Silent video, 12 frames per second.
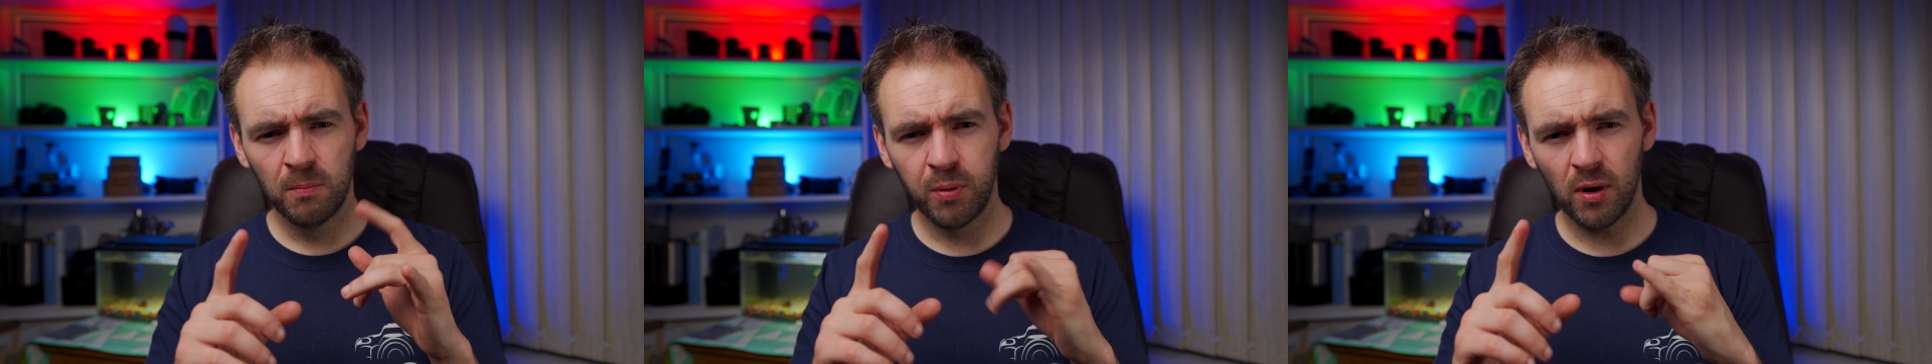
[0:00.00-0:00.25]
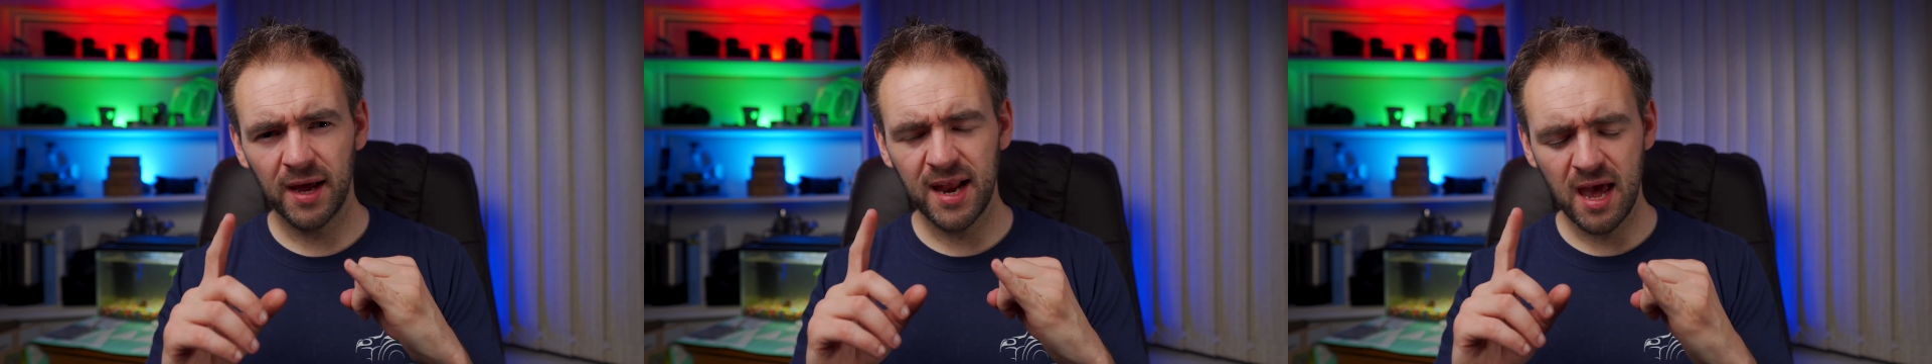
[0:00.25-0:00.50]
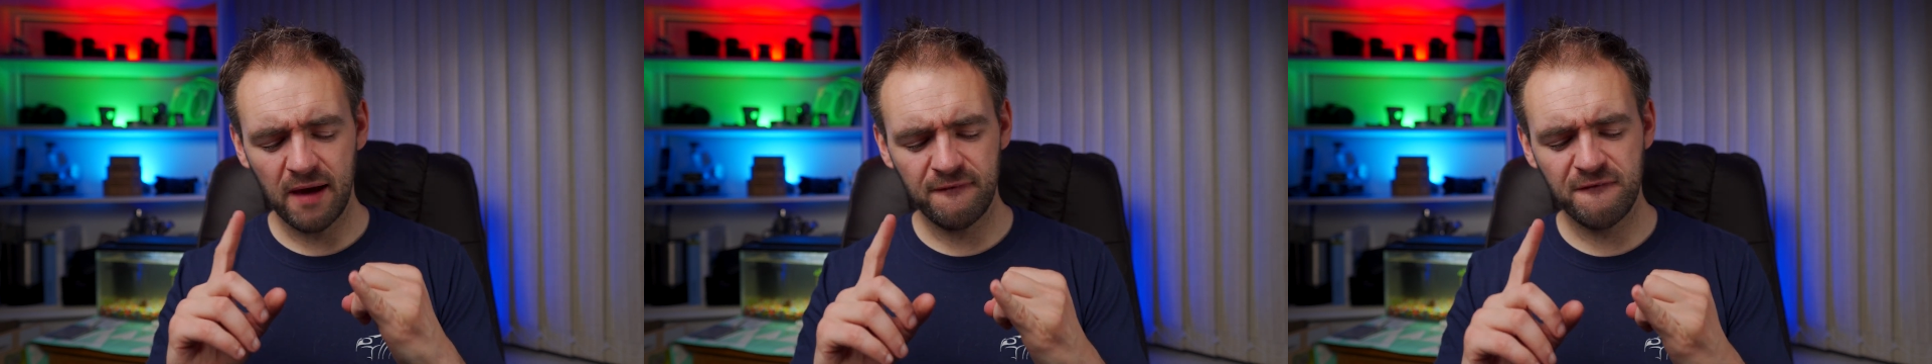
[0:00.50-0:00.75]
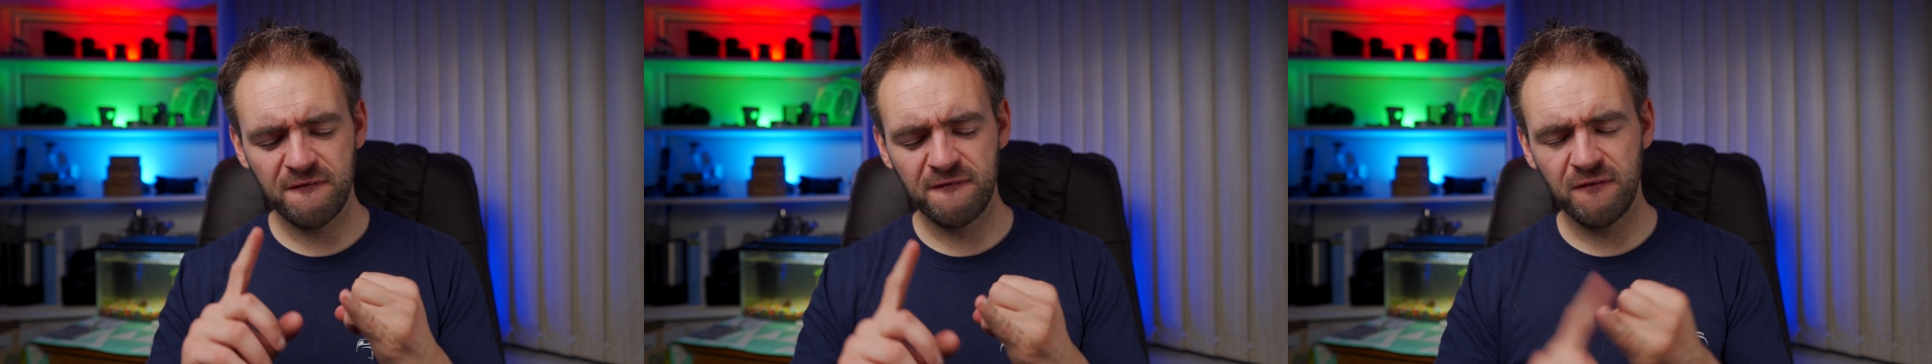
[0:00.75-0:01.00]
but an f
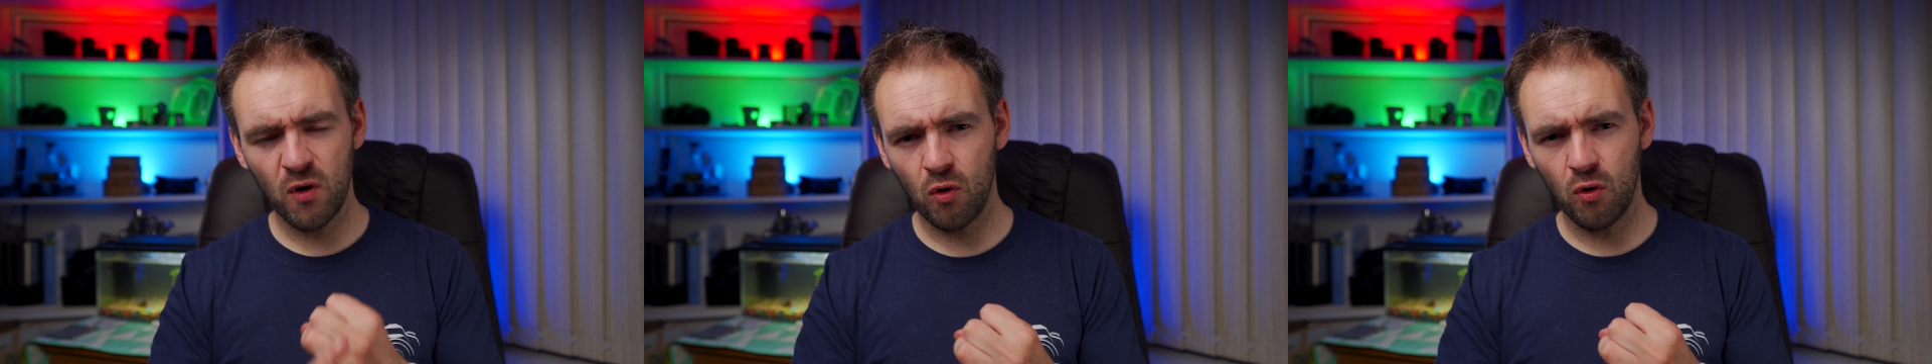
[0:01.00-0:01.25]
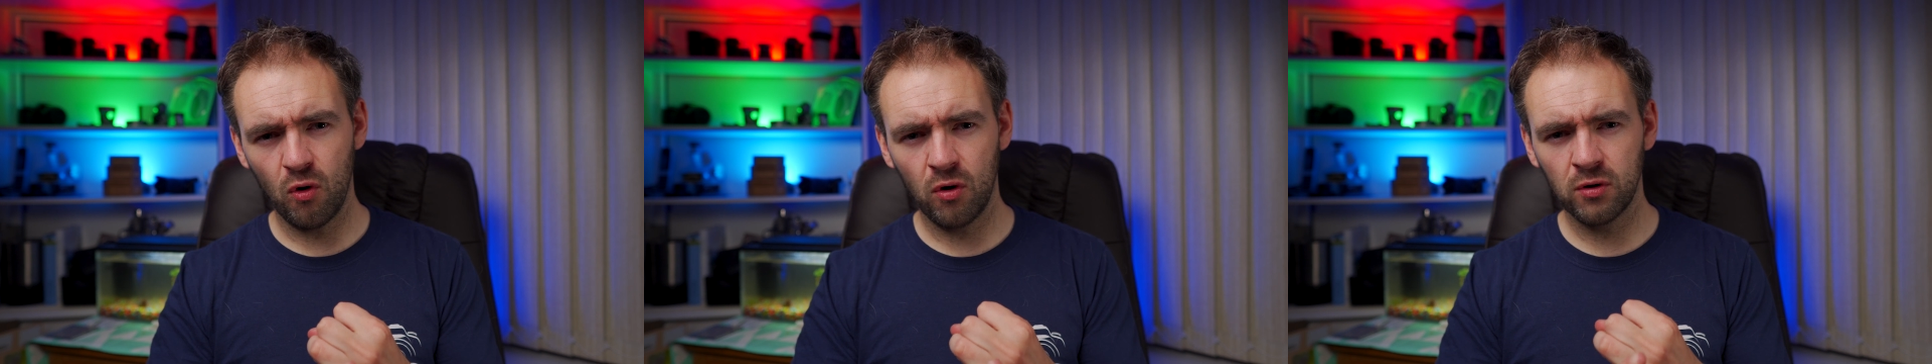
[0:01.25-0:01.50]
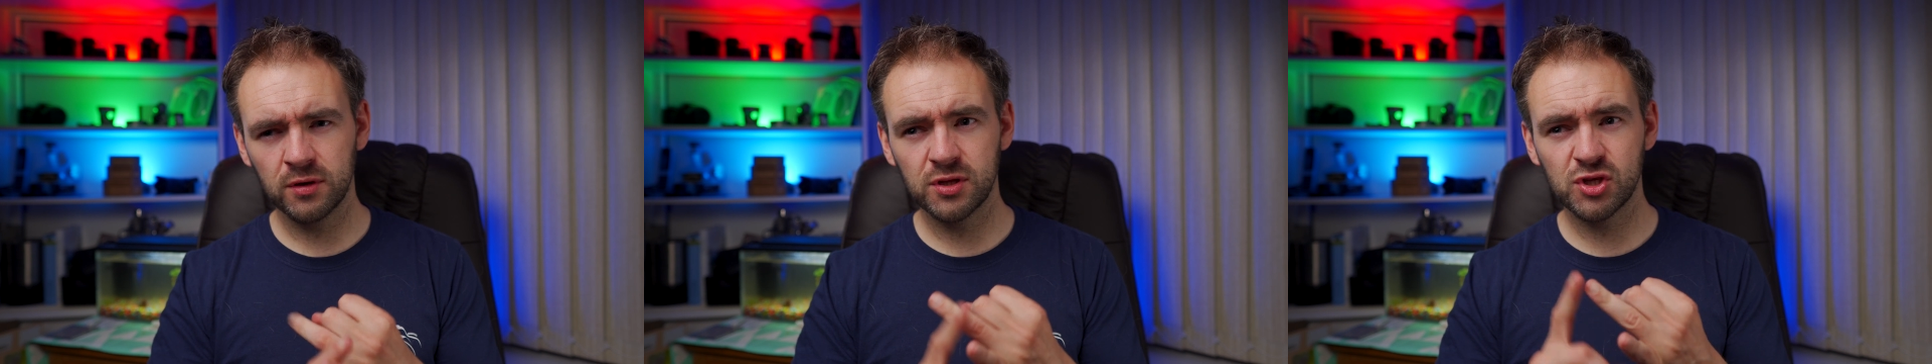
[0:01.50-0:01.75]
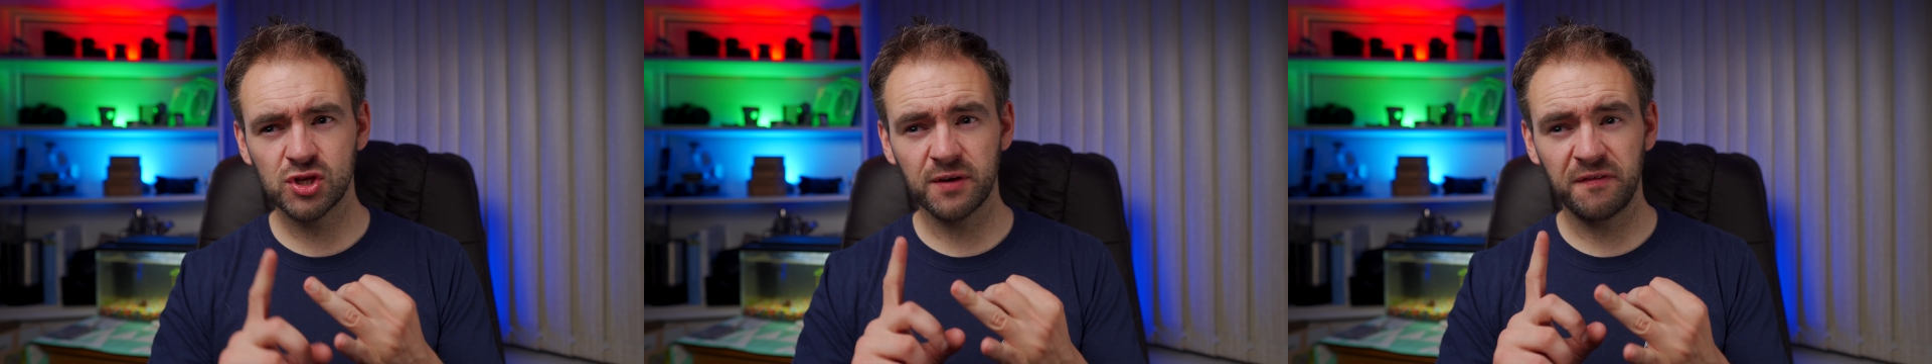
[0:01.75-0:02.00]
four
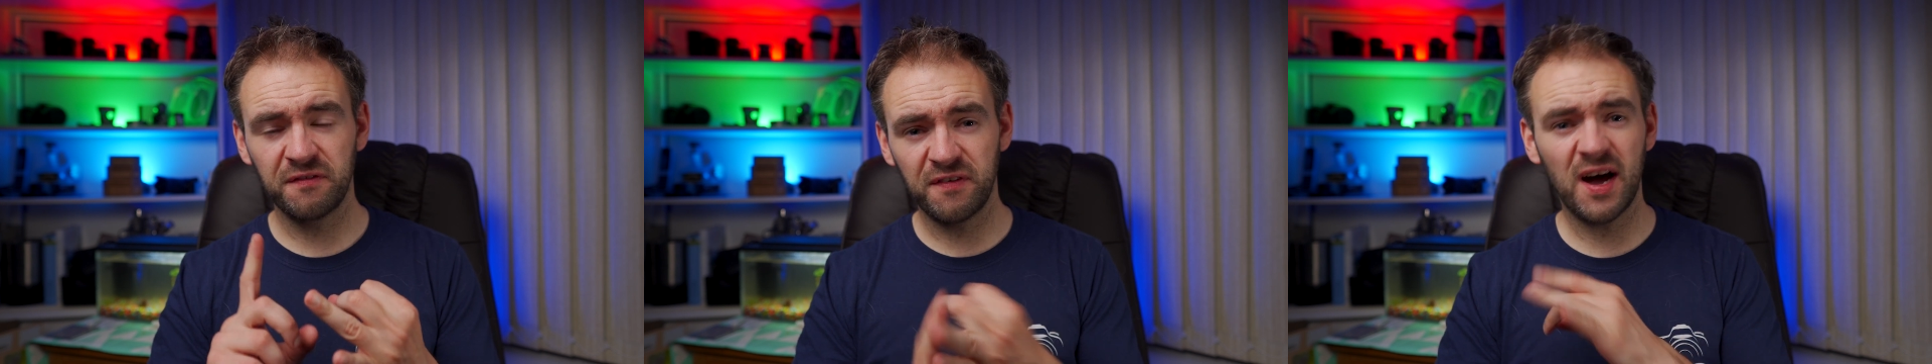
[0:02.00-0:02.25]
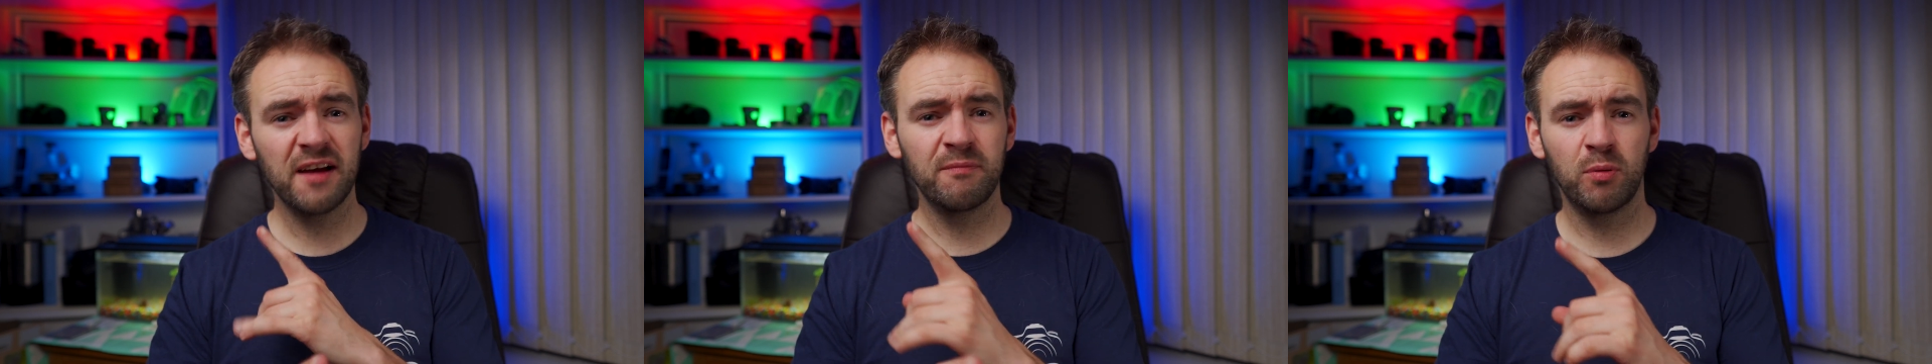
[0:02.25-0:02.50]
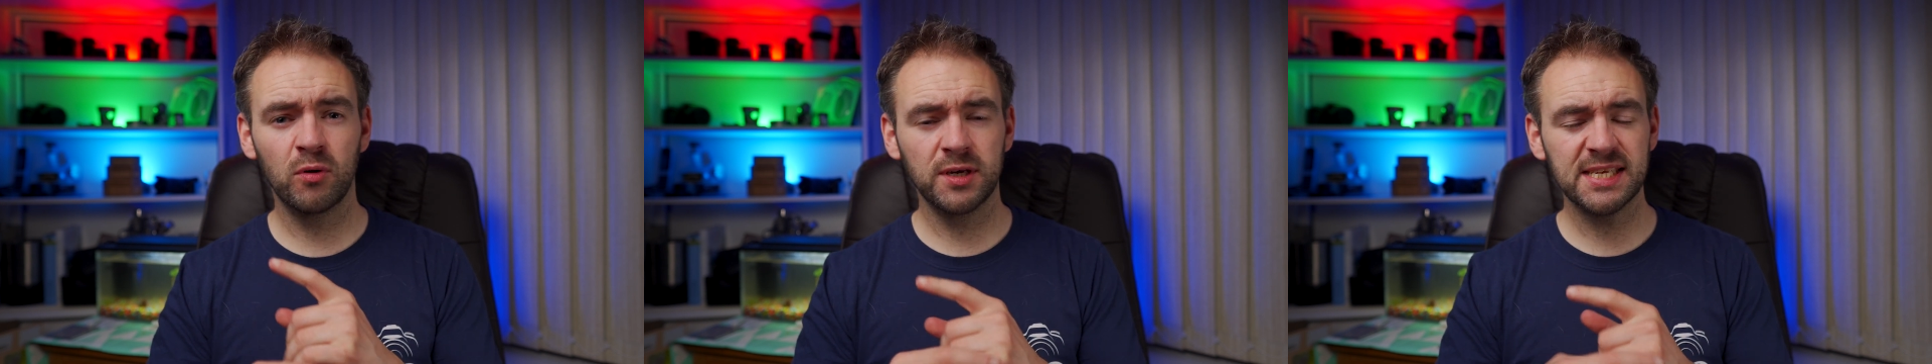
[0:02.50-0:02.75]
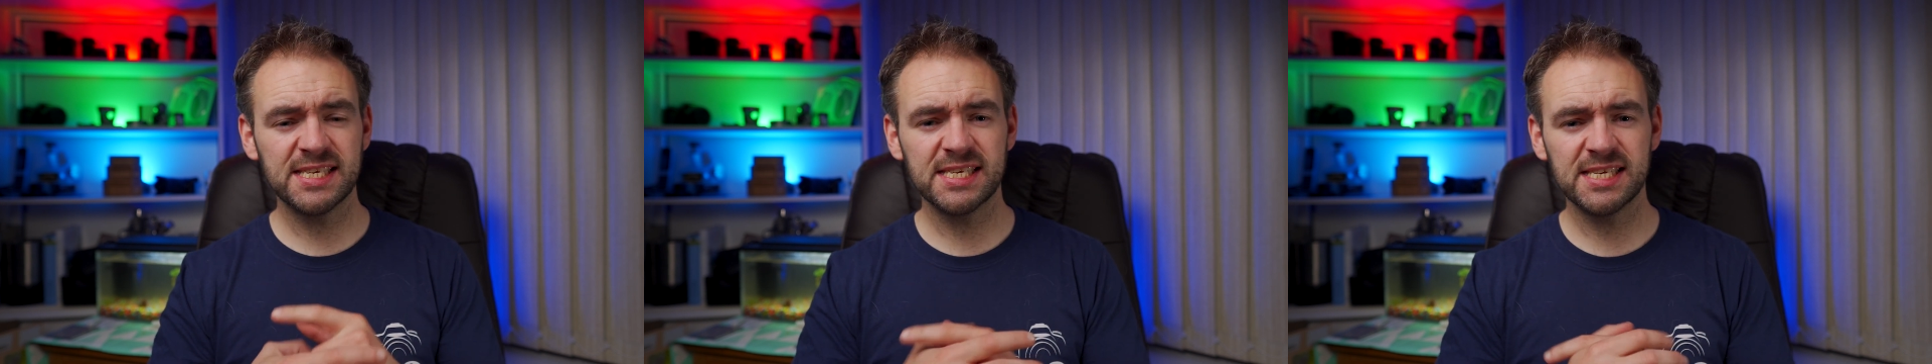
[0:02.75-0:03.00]
to five
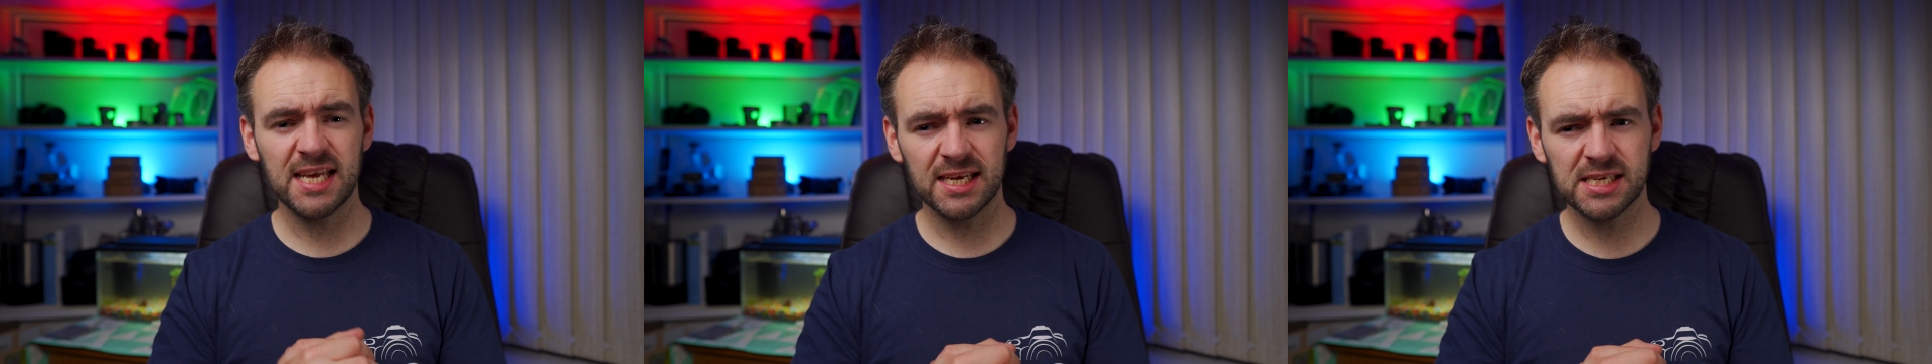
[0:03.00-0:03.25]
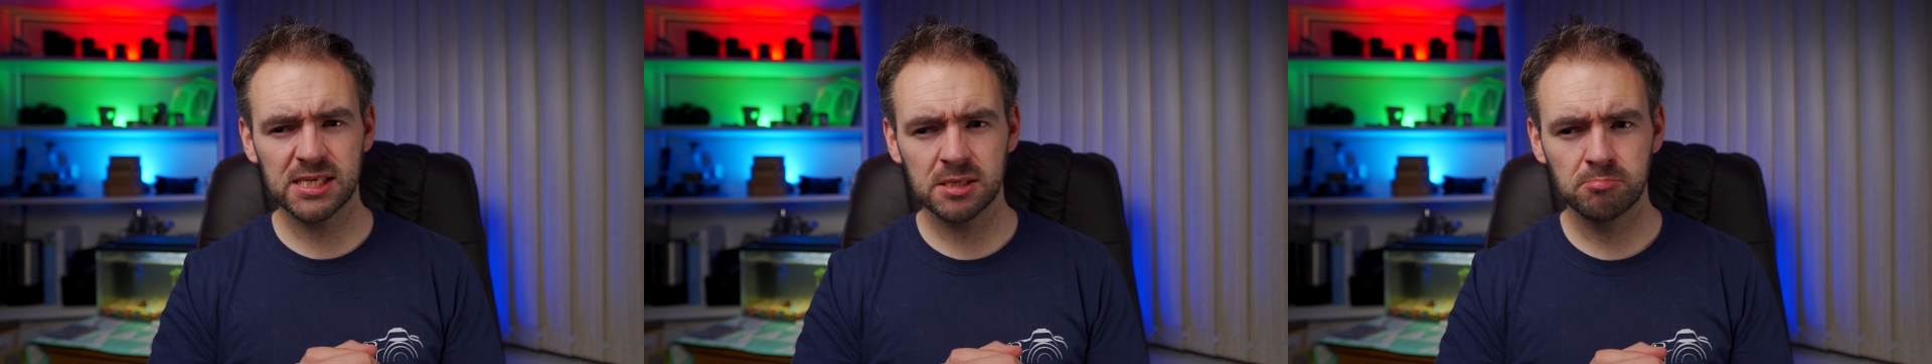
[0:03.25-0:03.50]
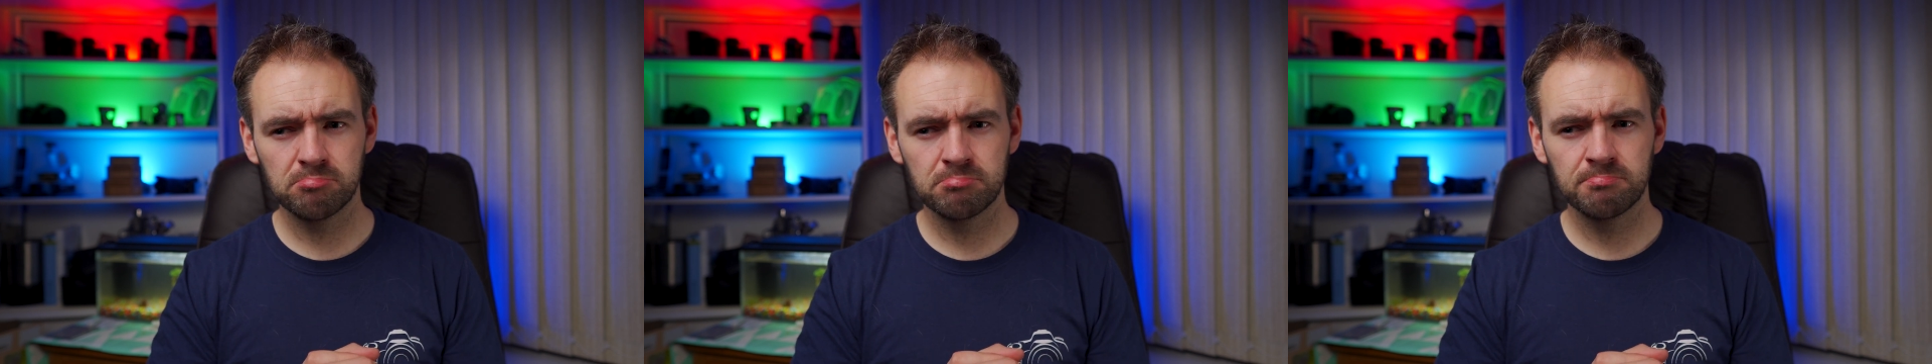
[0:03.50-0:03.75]
point six.